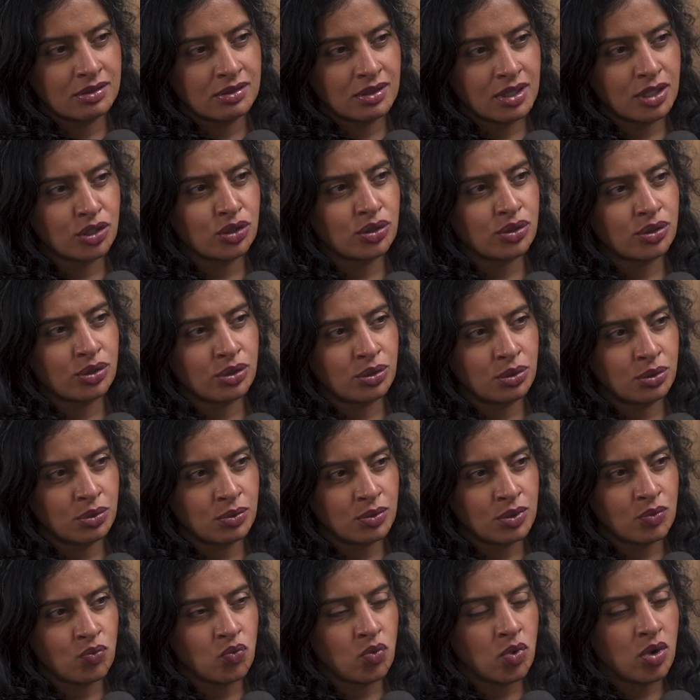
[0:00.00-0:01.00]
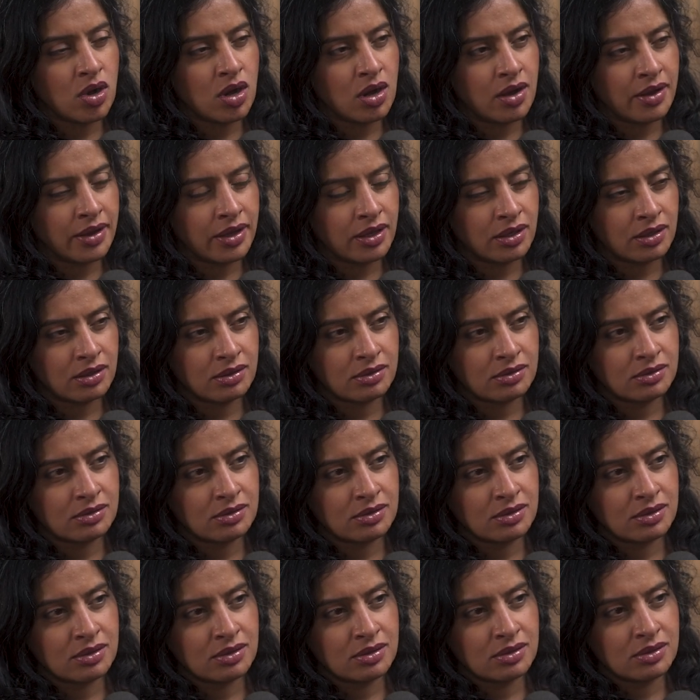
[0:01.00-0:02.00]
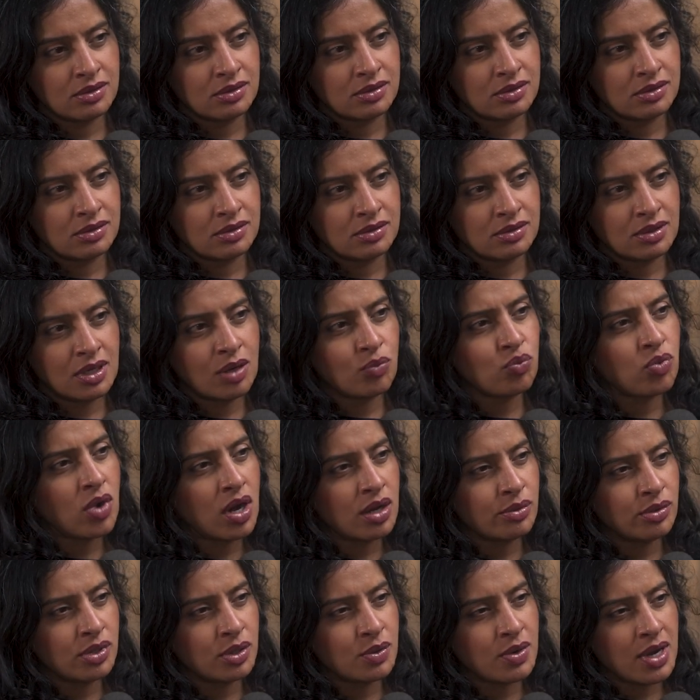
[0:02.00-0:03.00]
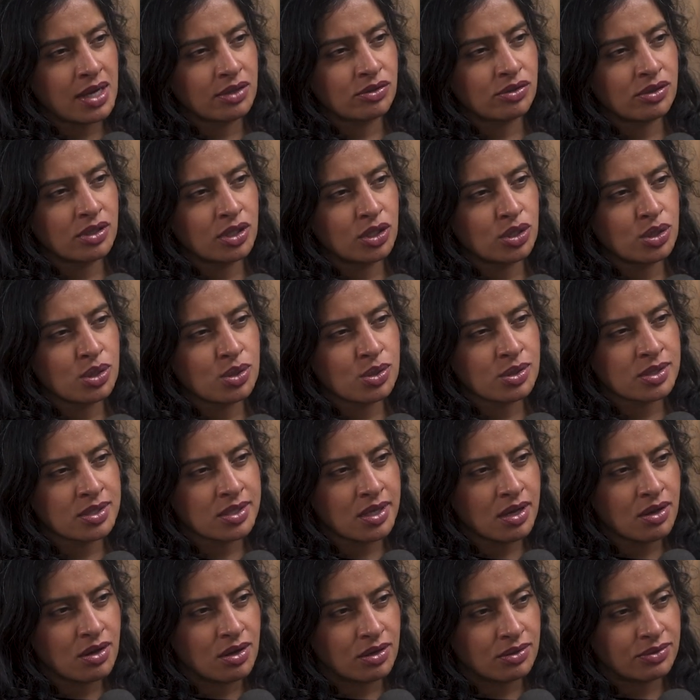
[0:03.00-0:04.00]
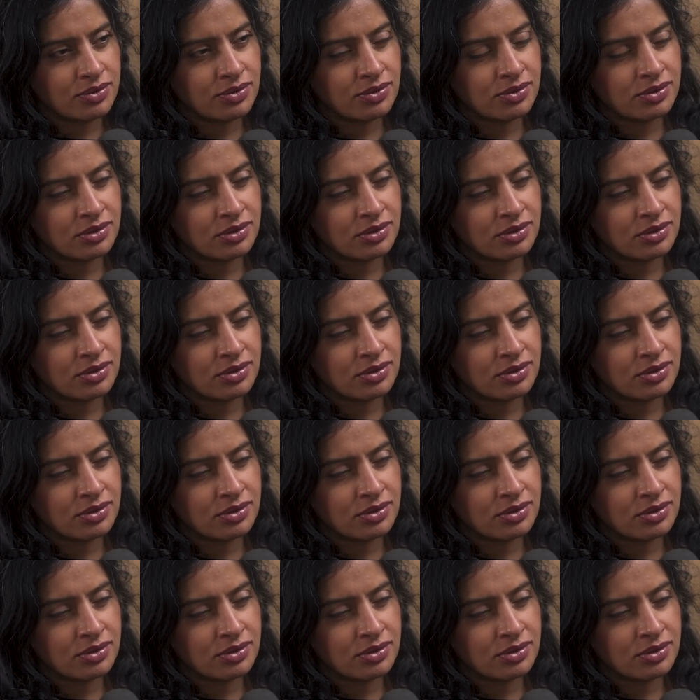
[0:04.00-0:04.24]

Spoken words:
and who and why? And why were you angry at yourself?